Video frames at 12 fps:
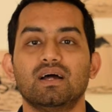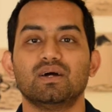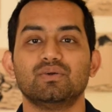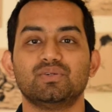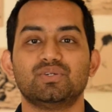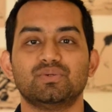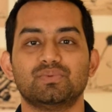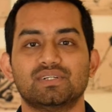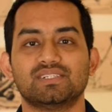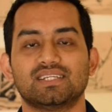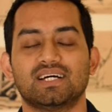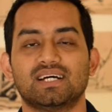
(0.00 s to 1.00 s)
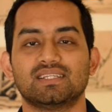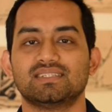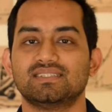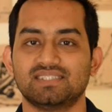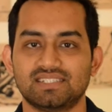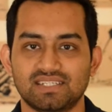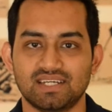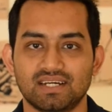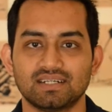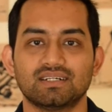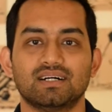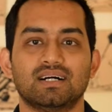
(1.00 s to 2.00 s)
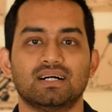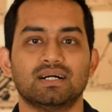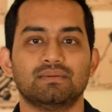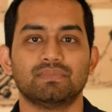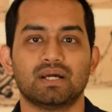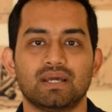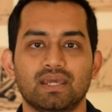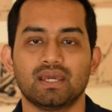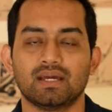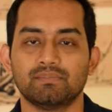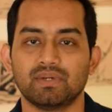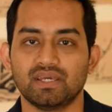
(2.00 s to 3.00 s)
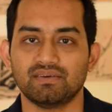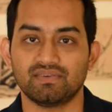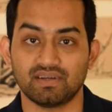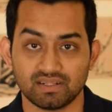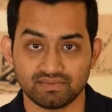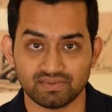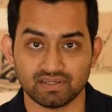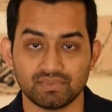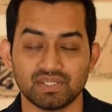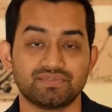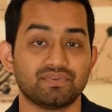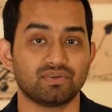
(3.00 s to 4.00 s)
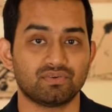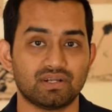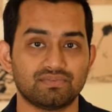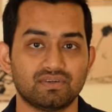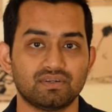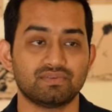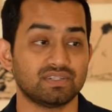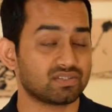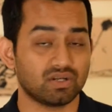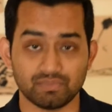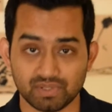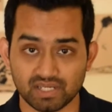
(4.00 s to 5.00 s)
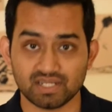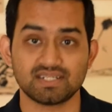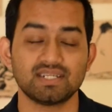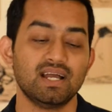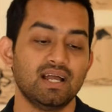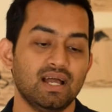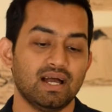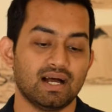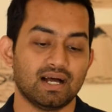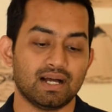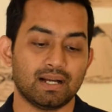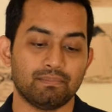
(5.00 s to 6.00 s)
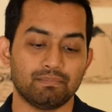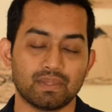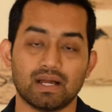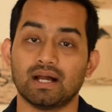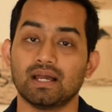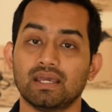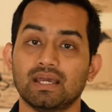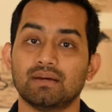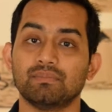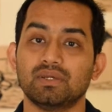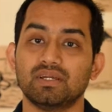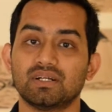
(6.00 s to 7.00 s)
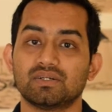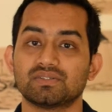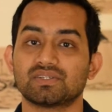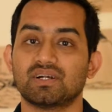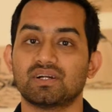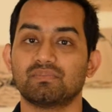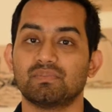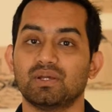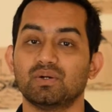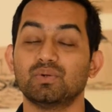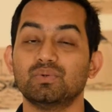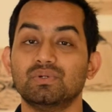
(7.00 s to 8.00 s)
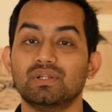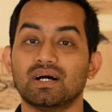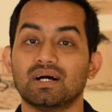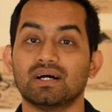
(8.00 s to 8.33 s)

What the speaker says: Hello YouTubers, this is Ishtiaq. I am a Philadelphia-based photographer, friends call me Ish. I am here to start my own